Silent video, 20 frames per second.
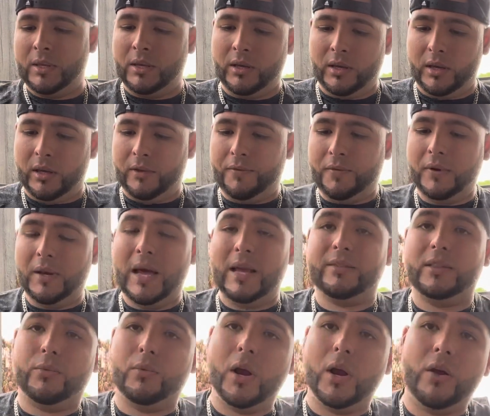if you like
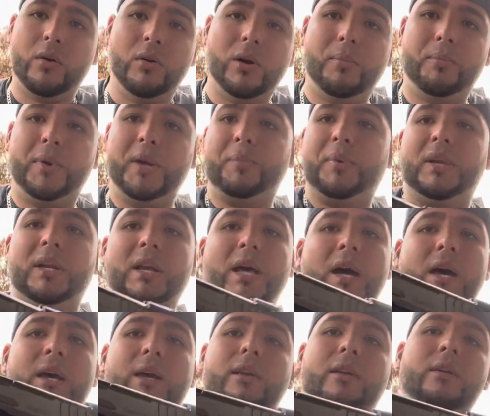the regular
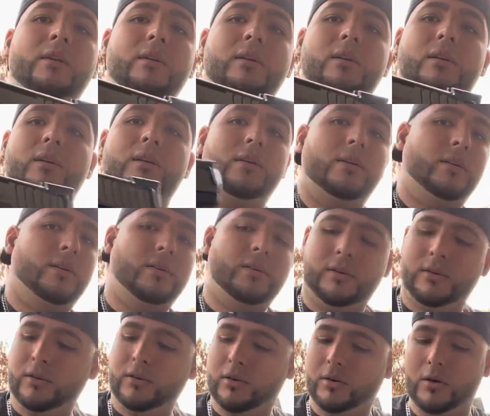vp9,
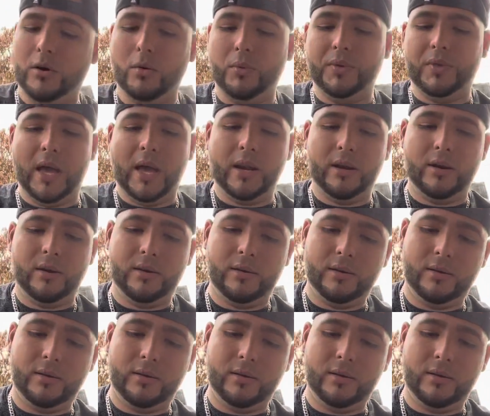go with that.